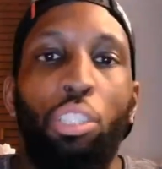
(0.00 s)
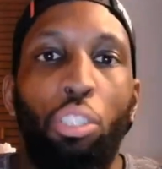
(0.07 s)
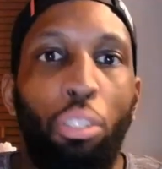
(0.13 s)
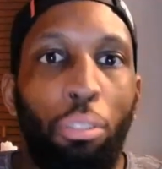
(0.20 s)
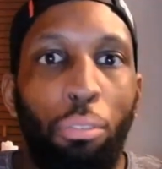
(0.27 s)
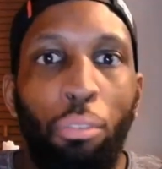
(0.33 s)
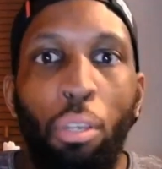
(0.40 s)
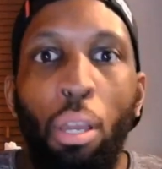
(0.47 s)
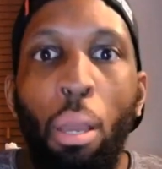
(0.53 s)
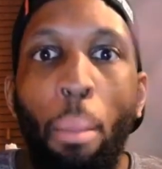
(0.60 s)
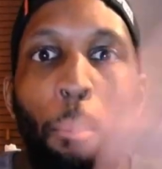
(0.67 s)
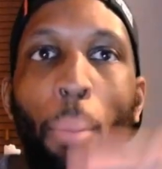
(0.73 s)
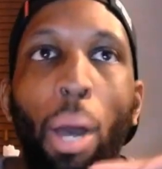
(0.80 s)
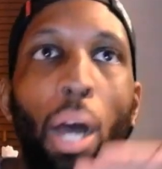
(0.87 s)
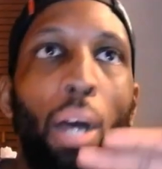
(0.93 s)
off,
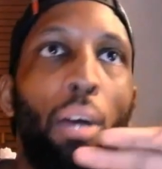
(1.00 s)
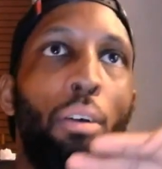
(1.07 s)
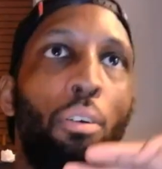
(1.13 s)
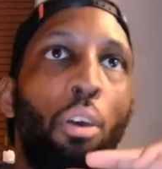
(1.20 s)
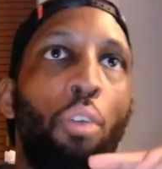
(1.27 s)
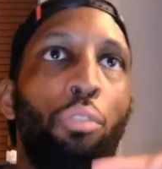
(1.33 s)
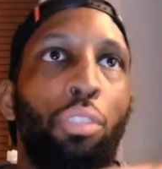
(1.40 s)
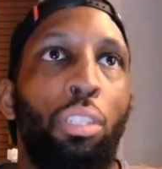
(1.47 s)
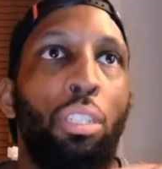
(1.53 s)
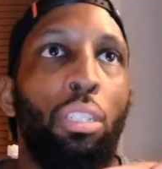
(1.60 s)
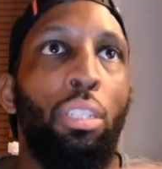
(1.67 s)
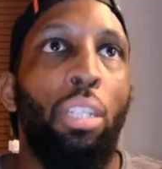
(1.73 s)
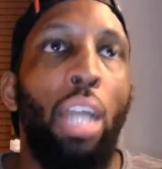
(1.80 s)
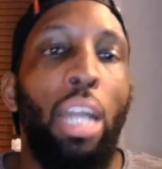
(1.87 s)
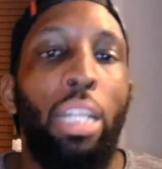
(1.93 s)
but obviously
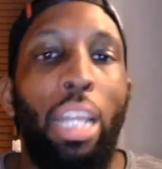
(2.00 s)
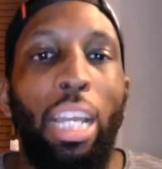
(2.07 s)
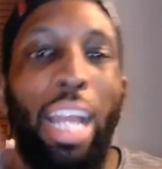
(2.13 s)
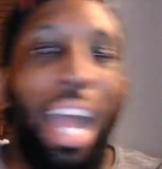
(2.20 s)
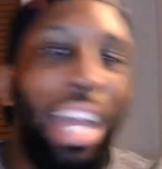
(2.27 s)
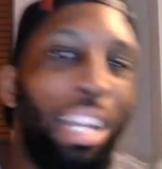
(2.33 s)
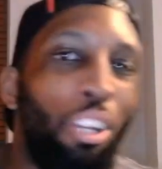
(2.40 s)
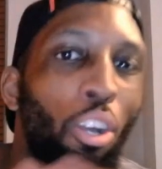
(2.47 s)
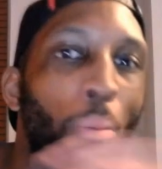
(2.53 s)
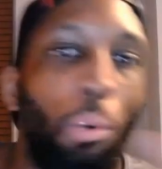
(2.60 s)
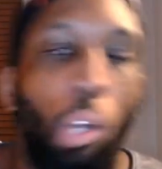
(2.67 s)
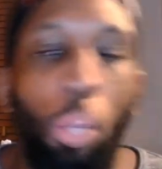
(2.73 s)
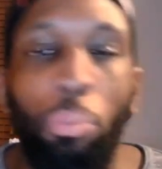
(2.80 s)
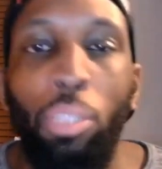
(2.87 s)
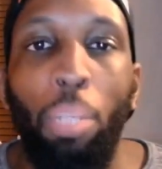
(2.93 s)
they kind of got my
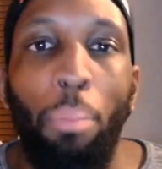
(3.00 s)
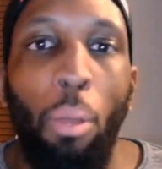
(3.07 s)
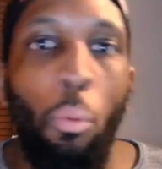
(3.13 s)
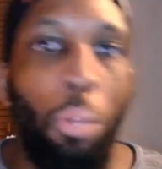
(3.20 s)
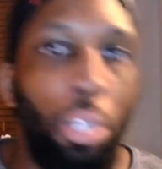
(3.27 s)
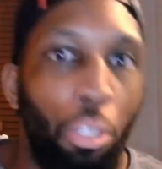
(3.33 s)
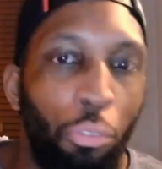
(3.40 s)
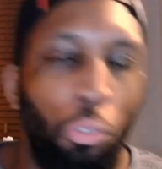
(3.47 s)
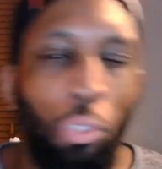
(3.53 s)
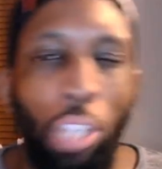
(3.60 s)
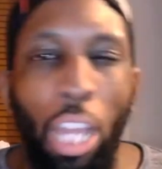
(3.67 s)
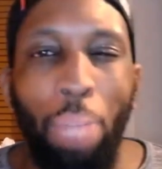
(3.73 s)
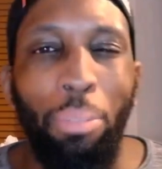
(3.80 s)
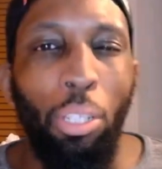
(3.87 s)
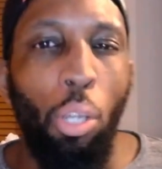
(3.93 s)
hopes up by winning a few
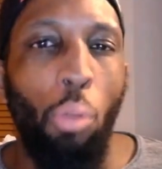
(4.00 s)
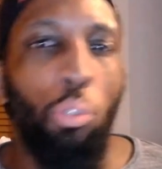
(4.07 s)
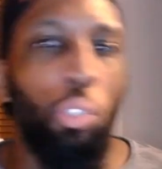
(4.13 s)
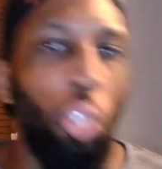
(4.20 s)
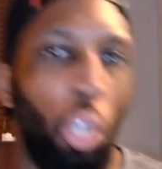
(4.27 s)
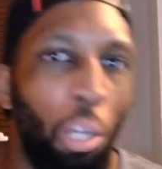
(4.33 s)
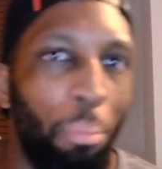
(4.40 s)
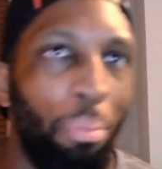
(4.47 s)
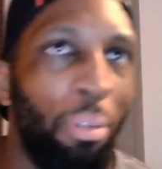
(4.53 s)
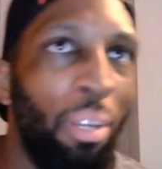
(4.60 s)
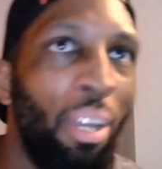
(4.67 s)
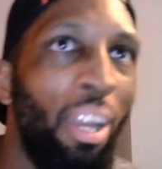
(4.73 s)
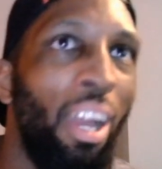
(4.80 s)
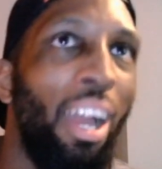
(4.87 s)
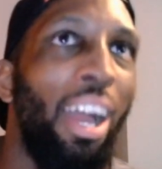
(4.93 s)
games and going top,
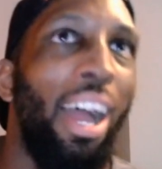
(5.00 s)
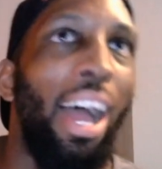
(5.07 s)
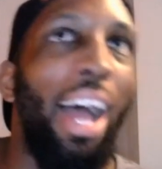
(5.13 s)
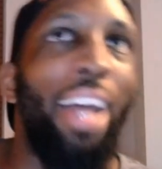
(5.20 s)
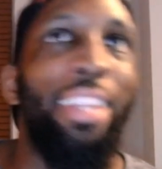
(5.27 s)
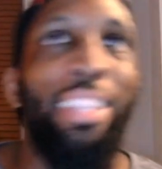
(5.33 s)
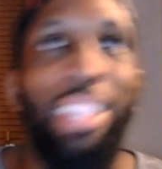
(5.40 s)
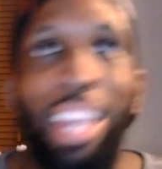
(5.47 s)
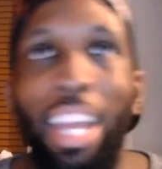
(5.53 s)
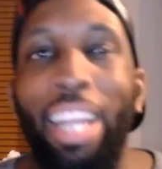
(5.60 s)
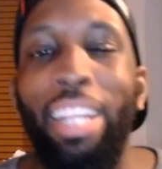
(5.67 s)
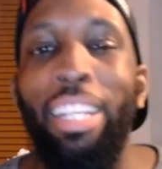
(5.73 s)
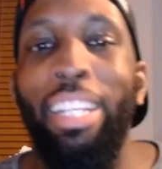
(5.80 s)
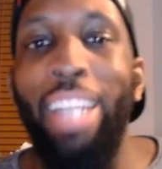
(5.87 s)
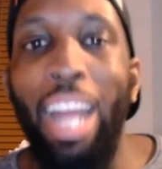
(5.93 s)
and
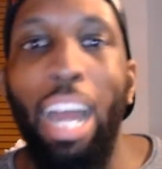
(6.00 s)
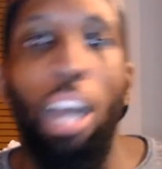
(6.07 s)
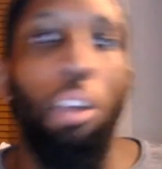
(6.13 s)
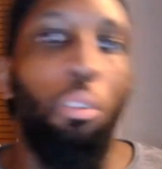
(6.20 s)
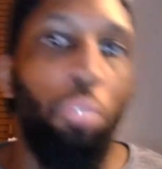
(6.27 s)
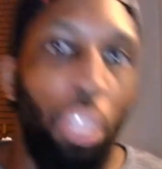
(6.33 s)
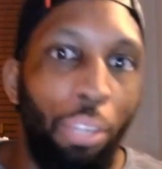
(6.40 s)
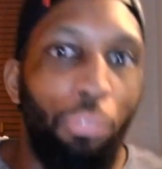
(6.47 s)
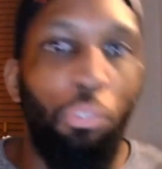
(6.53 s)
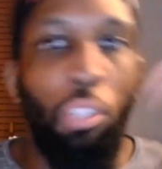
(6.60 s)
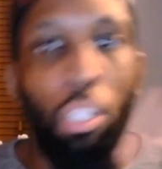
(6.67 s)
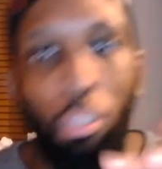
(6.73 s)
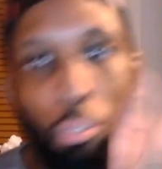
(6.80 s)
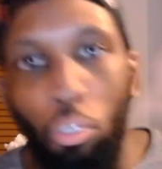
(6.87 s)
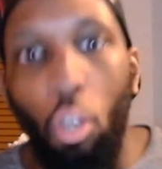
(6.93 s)
then now they've
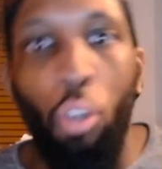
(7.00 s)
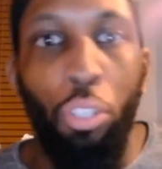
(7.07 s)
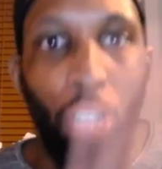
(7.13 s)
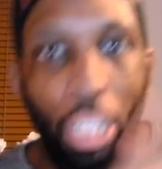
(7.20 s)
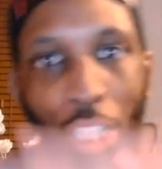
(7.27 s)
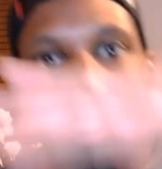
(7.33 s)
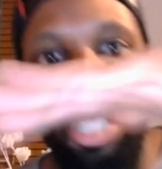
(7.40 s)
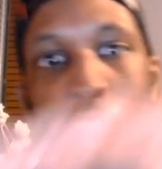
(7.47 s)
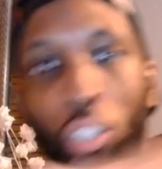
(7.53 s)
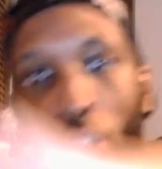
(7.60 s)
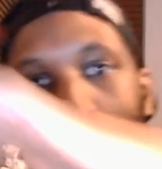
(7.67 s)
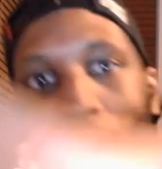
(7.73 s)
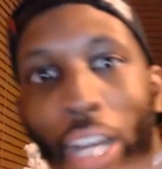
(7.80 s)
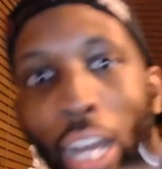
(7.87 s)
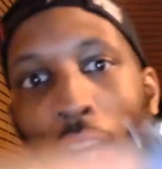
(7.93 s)
just gone literally on
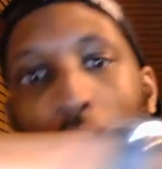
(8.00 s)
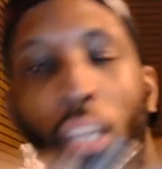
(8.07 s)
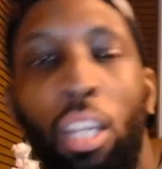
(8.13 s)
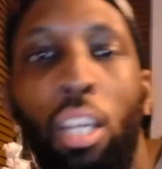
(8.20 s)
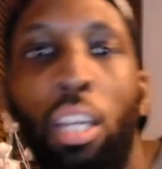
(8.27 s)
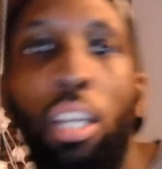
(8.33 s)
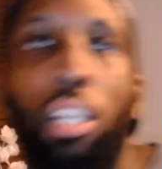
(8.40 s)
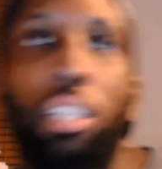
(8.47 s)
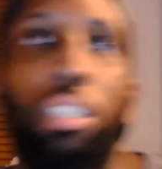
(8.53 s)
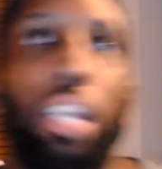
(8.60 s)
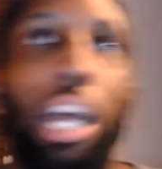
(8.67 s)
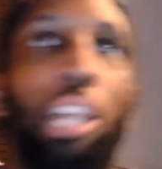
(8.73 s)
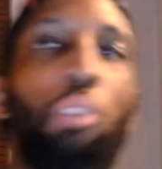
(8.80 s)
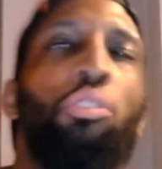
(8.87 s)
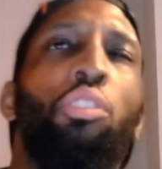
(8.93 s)
that
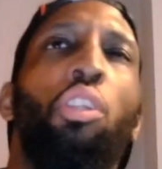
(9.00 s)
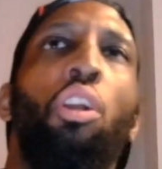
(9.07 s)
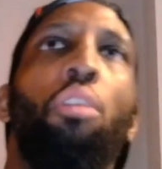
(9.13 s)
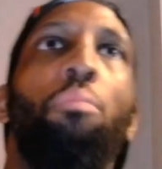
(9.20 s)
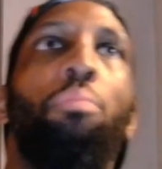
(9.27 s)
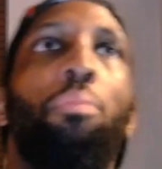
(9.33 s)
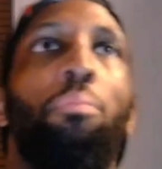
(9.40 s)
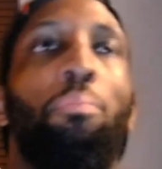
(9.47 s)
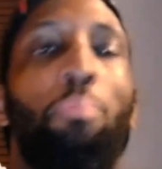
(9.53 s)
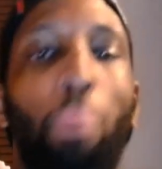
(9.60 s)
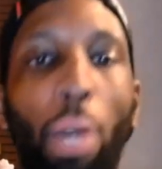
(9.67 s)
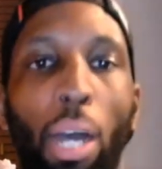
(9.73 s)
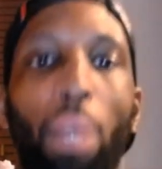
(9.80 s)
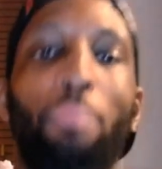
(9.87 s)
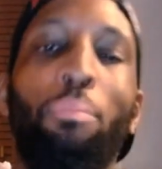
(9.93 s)
downhill slope.
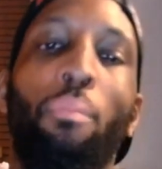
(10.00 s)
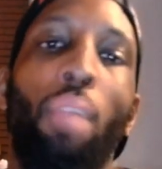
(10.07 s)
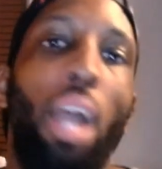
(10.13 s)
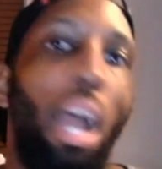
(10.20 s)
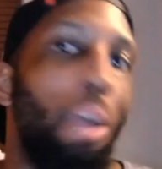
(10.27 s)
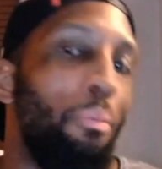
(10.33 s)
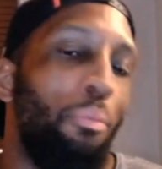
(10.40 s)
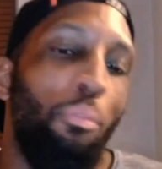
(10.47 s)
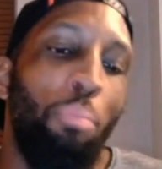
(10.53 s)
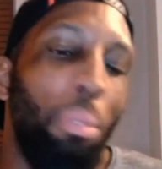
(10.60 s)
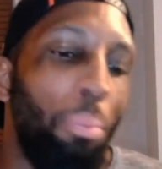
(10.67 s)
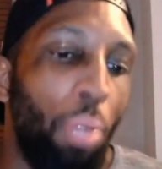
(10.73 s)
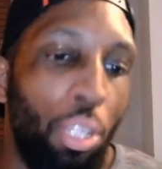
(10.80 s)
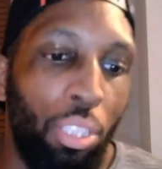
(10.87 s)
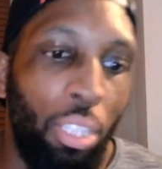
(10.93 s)
But for me
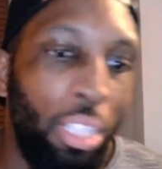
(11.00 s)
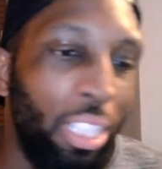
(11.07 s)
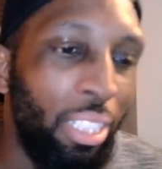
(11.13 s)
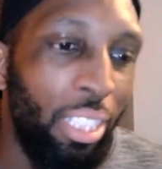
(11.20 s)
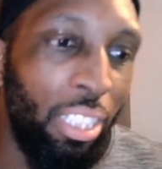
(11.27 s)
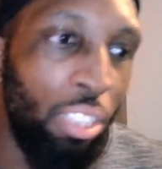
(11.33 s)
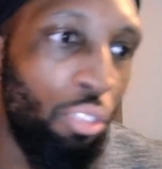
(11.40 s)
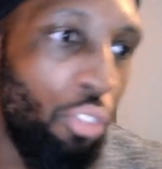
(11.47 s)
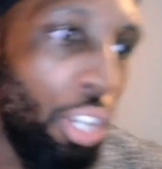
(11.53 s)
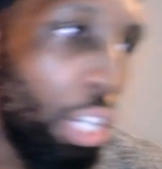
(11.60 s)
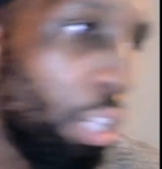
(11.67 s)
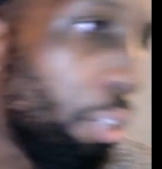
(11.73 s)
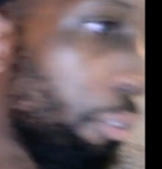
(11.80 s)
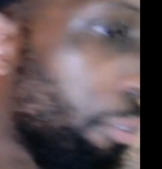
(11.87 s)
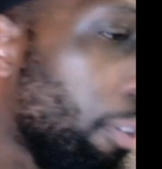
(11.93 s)
personally, the season's written
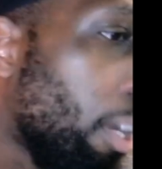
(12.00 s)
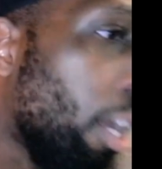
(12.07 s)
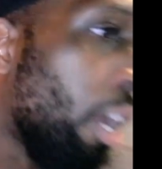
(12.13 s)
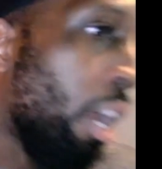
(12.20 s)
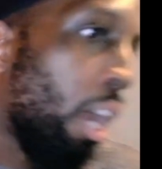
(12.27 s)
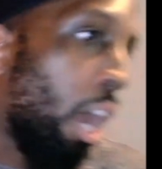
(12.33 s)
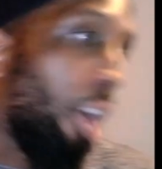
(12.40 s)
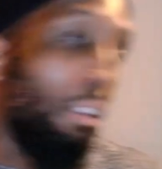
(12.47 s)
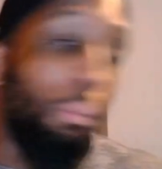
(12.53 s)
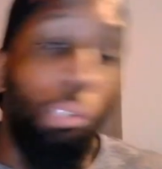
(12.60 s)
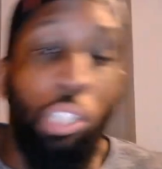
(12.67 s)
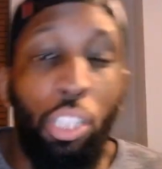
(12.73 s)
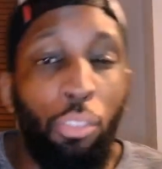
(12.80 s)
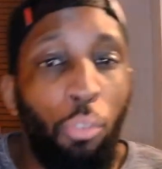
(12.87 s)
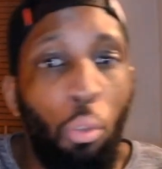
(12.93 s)
off. I think we
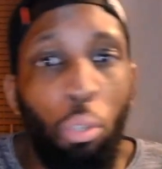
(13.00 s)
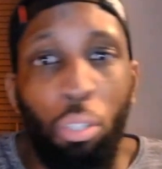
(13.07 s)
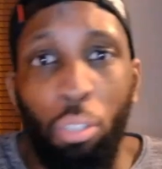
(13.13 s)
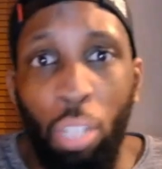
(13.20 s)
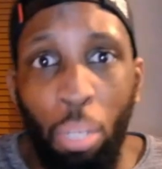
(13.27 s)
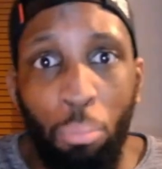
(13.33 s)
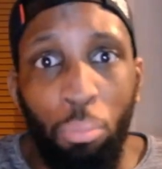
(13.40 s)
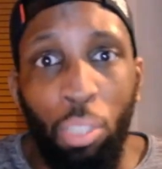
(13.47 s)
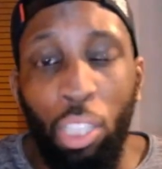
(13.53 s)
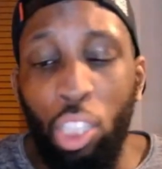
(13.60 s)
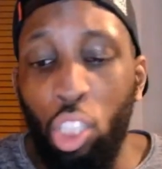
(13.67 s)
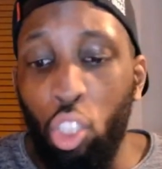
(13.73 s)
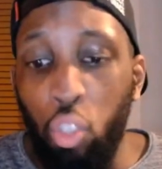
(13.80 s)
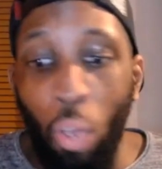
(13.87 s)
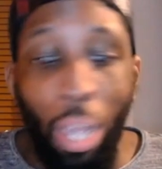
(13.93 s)
should
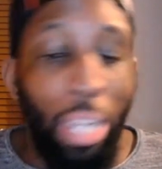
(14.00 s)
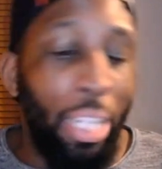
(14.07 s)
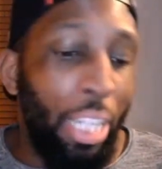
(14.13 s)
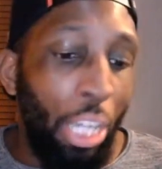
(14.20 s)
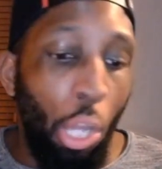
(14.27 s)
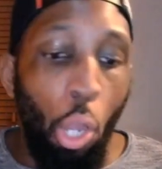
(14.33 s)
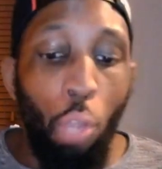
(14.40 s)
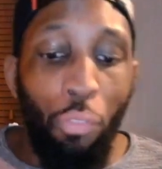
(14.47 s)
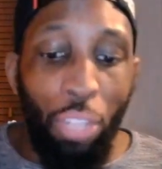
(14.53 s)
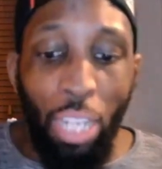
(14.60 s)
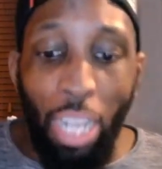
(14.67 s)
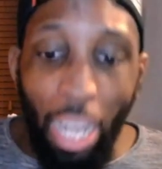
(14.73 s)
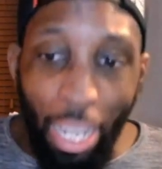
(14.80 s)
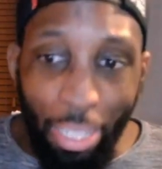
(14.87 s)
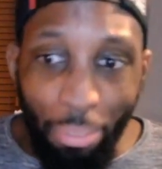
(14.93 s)
just try and get over the
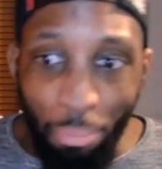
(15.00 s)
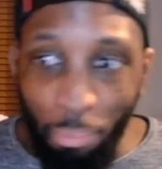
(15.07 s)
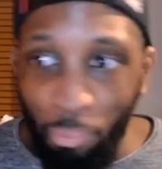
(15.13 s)
line,